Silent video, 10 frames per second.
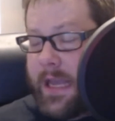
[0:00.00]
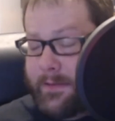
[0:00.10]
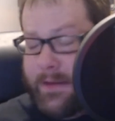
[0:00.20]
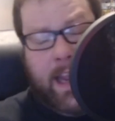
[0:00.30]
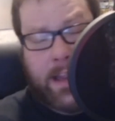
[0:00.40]

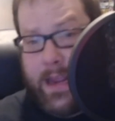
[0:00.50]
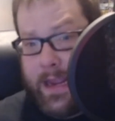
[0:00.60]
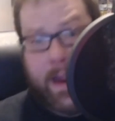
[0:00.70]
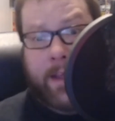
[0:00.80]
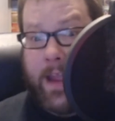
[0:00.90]
in
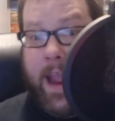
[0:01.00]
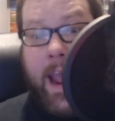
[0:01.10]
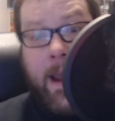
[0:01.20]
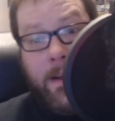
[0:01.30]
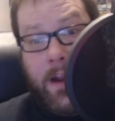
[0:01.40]
the
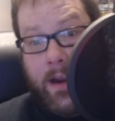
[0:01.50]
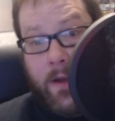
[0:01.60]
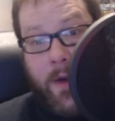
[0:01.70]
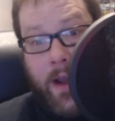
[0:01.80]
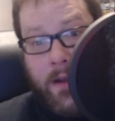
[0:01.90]
end
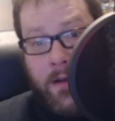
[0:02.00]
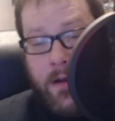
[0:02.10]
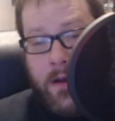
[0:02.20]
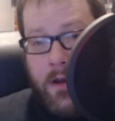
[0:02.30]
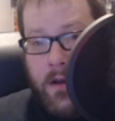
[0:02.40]
anyway,
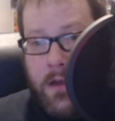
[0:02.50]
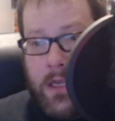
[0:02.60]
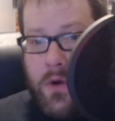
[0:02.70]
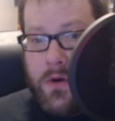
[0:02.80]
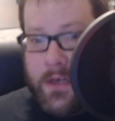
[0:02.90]

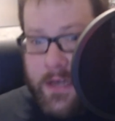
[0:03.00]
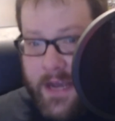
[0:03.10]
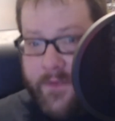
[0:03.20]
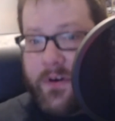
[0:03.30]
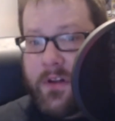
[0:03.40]
you
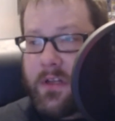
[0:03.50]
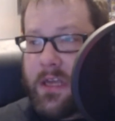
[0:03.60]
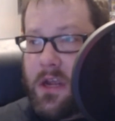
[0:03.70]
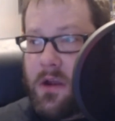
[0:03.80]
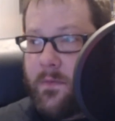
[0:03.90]

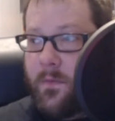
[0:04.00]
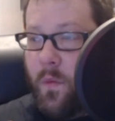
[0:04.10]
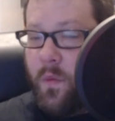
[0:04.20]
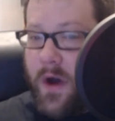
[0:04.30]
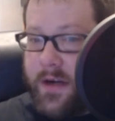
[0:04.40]
definitely
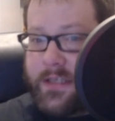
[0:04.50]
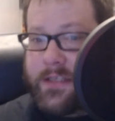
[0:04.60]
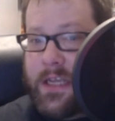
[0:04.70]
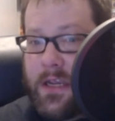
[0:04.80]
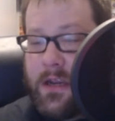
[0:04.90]
want to
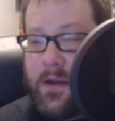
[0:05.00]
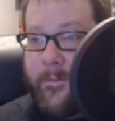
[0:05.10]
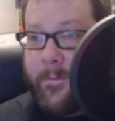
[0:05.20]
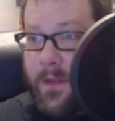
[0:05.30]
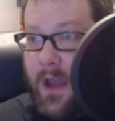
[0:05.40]
see
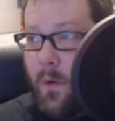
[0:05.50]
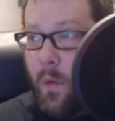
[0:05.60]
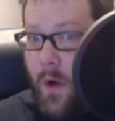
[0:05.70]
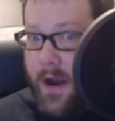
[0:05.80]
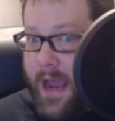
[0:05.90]

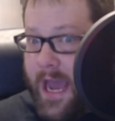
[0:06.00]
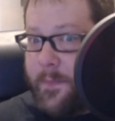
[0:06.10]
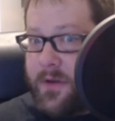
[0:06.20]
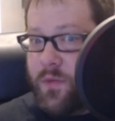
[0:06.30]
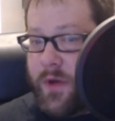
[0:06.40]
what
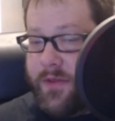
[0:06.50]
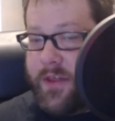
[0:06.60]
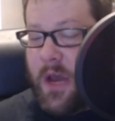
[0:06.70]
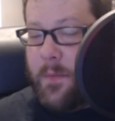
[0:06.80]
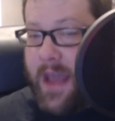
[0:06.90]
happens with
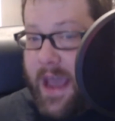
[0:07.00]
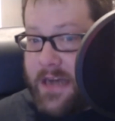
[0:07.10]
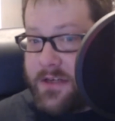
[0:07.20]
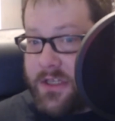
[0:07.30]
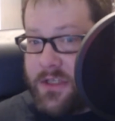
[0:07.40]
them
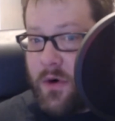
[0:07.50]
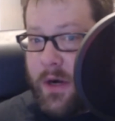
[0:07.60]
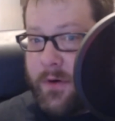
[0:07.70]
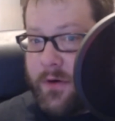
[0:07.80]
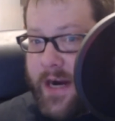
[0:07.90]
as the story
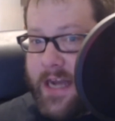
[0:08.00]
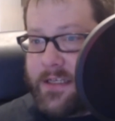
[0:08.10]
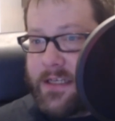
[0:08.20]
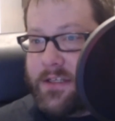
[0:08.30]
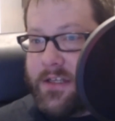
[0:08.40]

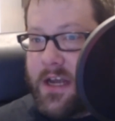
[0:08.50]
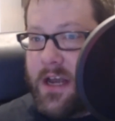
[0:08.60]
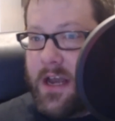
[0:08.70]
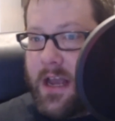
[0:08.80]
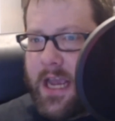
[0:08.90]
progresses,
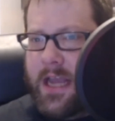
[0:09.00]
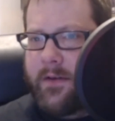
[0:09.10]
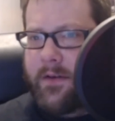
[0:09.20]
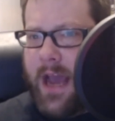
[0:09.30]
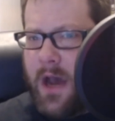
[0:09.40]

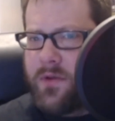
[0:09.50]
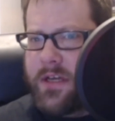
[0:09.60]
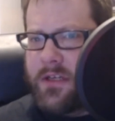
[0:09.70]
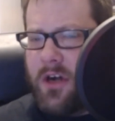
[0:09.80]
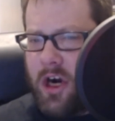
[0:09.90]
and how
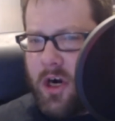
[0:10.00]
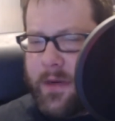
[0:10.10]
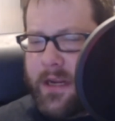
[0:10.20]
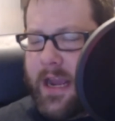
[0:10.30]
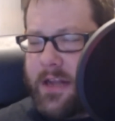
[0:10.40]
this
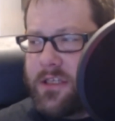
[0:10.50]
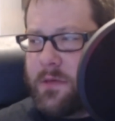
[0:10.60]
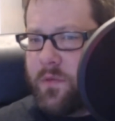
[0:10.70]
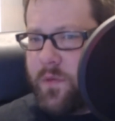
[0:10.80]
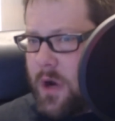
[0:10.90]
army ends
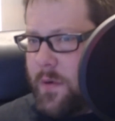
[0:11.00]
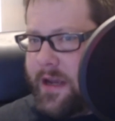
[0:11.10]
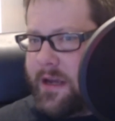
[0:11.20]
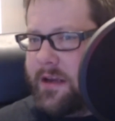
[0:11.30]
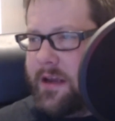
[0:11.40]
up
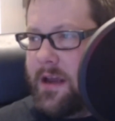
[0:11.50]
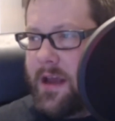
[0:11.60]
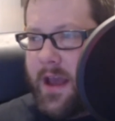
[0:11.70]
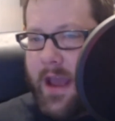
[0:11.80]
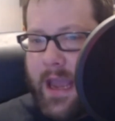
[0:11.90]
growing,
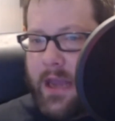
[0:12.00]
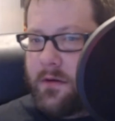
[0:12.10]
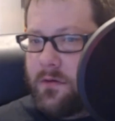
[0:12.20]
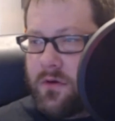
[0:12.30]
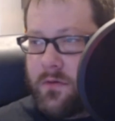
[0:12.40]

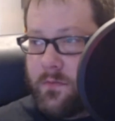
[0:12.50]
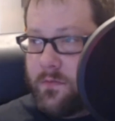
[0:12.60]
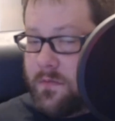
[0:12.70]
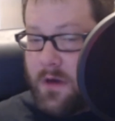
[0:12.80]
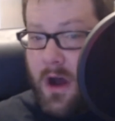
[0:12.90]
and
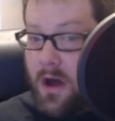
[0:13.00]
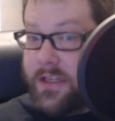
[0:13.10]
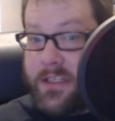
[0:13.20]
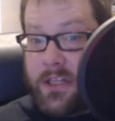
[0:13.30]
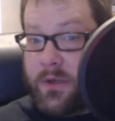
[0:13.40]
all
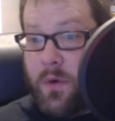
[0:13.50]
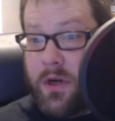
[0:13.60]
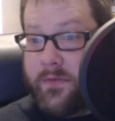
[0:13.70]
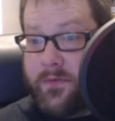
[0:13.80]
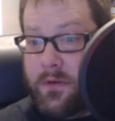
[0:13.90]
this other
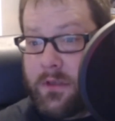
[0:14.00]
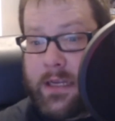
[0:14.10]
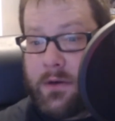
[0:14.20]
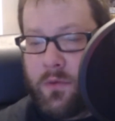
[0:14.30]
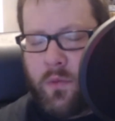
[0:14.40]
wonderful
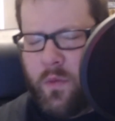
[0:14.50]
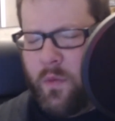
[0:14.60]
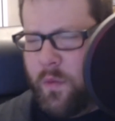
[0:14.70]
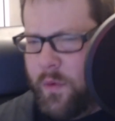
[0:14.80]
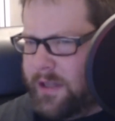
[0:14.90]
and
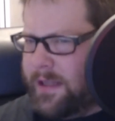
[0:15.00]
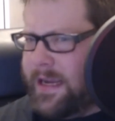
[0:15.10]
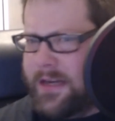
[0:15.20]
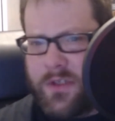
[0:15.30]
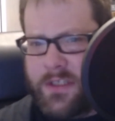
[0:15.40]
really
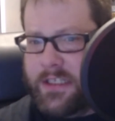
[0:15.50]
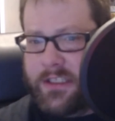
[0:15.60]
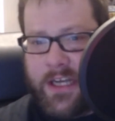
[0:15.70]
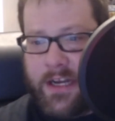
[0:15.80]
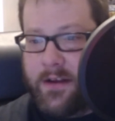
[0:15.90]
interesting shit.